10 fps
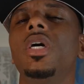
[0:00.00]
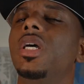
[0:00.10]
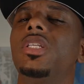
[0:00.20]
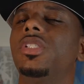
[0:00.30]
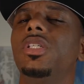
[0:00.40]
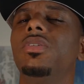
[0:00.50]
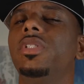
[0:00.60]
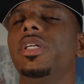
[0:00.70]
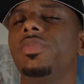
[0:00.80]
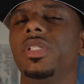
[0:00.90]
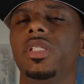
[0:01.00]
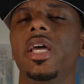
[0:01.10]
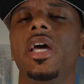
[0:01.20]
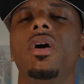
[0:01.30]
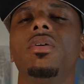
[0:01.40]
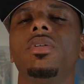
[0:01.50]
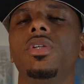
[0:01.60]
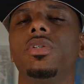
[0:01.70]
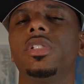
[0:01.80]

it still dims it down, you know,